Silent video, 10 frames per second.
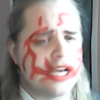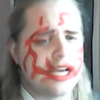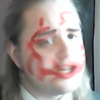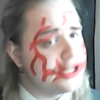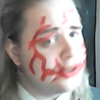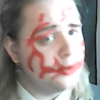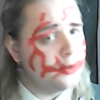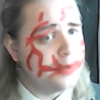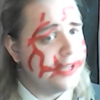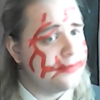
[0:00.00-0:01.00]
She told
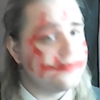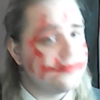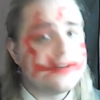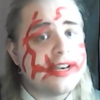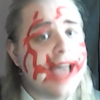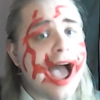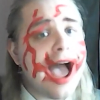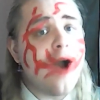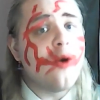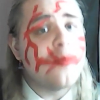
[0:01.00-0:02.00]
me,
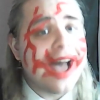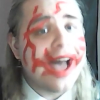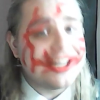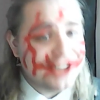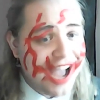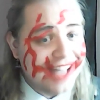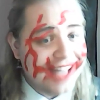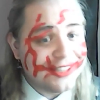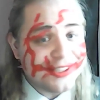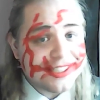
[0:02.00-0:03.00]
"Now, my
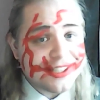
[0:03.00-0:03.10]
child,